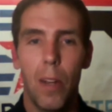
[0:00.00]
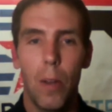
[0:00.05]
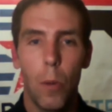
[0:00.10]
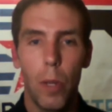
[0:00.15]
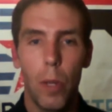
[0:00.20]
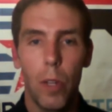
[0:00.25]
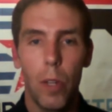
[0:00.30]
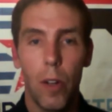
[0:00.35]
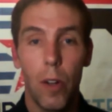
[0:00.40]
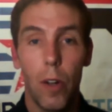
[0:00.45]

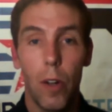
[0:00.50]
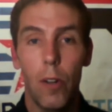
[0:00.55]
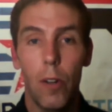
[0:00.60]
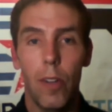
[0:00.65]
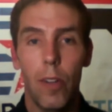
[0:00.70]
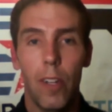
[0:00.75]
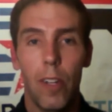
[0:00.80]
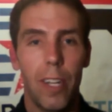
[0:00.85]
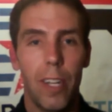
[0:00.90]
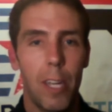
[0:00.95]
We
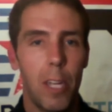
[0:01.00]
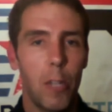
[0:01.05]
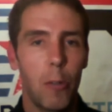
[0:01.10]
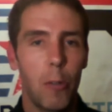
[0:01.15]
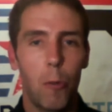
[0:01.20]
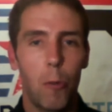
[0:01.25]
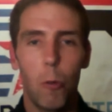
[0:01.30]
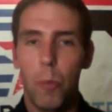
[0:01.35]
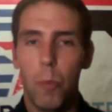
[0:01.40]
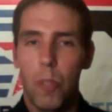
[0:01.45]
are
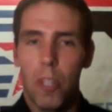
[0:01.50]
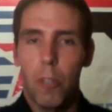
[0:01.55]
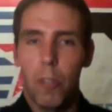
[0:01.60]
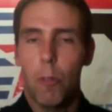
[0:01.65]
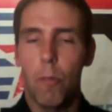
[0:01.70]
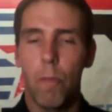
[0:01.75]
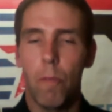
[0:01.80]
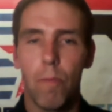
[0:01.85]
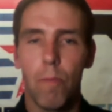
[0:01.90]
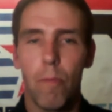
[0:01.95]
each group
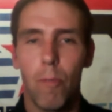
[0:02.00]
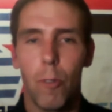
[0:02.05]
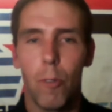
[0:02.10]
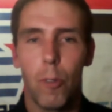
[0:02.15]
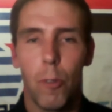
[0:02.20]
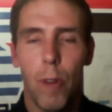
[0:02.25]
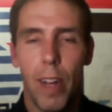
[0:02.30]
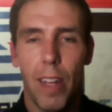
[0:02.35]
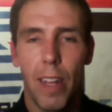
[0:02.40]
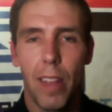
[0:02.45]
central
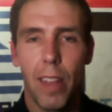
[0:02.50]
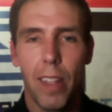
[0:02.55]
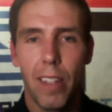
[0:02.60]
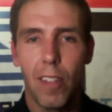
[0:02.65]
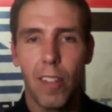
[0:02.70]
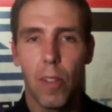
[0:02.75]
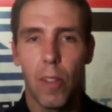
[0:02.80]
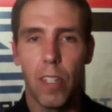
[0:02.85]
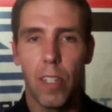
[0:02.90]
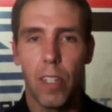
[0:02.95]
for
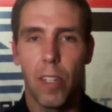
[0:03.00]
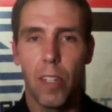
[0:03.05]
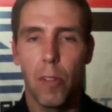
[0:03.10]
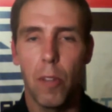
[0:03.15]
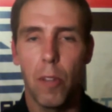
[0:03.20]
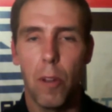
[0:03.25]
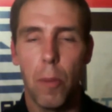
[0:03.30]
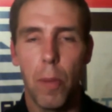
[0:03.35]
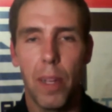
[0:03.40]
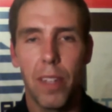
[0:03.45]
triathletes looking to
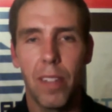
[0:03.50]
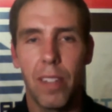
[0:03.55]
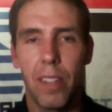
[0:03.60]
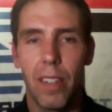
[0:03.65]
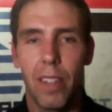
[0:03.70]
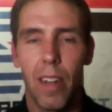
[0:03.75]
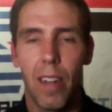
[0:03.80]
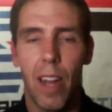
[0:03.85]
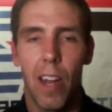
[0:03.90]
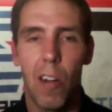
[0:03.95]
do their best
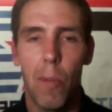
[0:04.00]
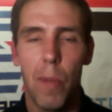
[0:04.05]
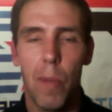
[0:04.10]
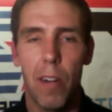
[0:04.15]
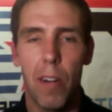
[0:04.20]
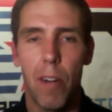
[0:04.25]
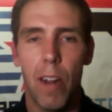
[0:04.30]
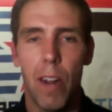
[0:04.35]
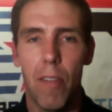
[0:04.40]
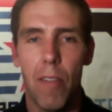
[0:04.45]
at
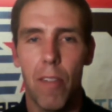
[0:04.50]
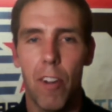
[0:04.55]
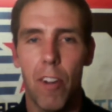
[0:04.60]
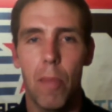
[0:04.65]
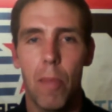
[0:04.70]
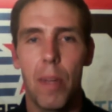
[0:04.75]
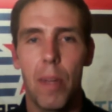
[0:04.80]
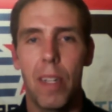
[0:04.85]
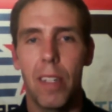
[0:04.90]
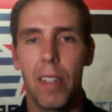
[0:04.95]
Ironman or half
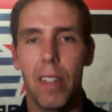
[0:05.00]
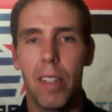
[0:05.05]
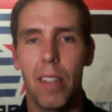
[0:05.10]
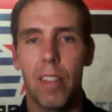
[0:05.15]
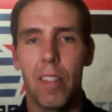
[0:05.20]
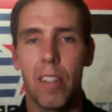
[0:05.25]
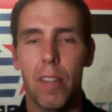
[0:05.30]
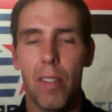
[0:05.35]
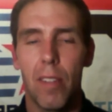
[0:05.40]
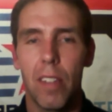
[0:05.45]
Ironman
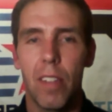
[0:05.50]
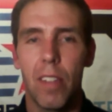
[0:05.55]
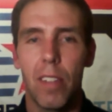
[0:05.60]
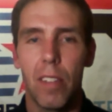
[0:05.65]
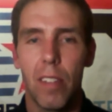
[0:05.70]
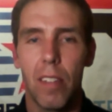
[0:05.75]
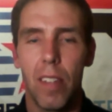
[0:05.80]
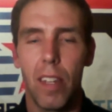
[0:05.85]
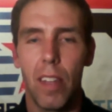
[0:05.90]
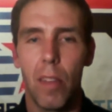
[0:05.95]
distance
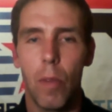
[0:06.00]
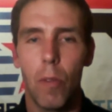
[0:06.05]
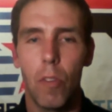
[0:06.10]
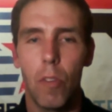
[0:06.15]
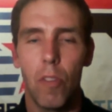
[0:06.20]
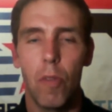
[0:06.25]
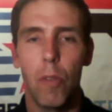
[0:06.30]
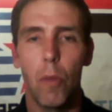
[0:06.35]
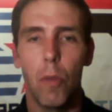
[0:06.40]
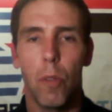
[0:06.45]
events, and
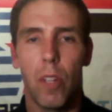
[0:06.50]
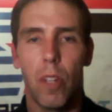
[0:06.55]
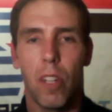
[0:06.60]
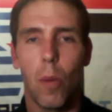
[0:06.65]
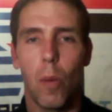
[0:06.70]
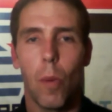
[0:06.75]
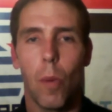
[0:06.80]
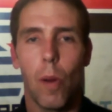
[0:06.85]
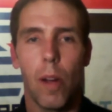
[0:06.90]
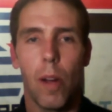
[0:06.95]
those of you
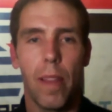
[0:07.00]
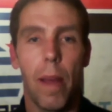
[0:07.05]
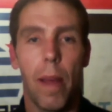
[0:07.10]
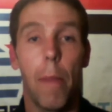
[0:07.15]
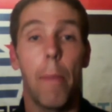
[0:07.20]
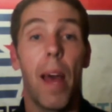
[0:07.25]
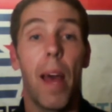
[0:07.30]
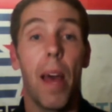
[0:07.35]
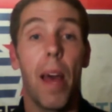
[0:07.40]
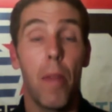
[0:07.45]
looking to walk
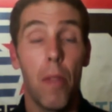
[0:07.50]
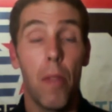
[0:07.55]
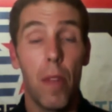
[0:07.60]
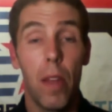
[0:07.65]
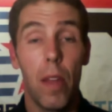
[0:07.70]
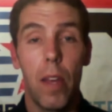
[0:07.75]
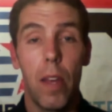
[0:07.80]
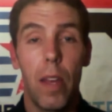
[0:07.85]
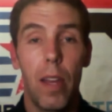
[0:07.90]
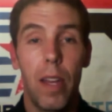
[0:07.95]
that path.
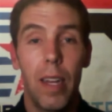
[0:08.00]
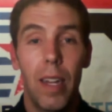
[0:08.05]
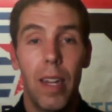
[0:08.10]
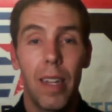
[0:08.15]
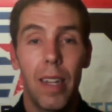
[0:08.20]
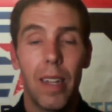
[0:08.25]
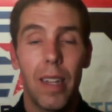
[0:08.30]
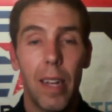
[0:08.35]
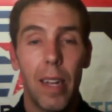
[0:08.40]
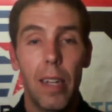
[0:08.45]

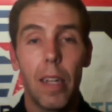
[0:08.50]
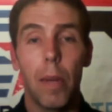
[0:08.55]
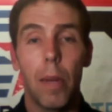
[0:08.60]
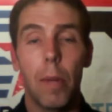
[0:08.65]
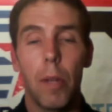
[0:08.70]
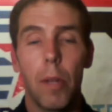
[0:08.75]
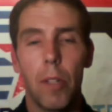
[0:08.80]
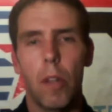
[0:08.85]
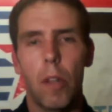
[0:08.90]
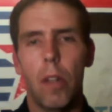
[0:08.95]
Tonight,
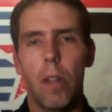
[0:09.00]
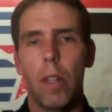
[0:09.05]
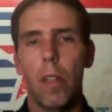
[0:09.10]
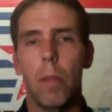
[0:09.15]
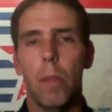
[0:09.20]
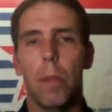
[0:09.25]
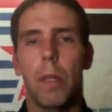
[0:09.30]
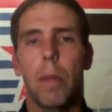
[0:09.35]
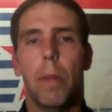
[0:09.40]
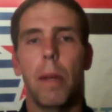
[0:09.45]
I'm going to talk a
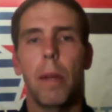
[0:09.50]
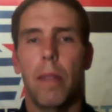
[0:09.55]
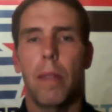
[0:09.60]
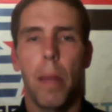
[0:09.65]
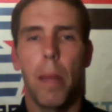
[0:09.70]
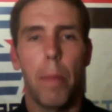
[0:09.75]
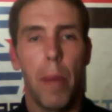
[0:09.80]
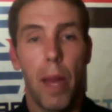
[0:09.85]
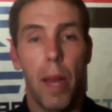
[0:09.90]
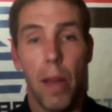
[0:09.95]
little bit about
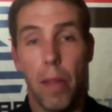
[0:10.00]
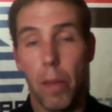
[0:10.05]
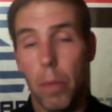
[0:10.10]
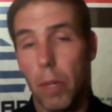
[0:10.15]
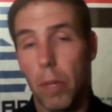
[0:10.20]
that path.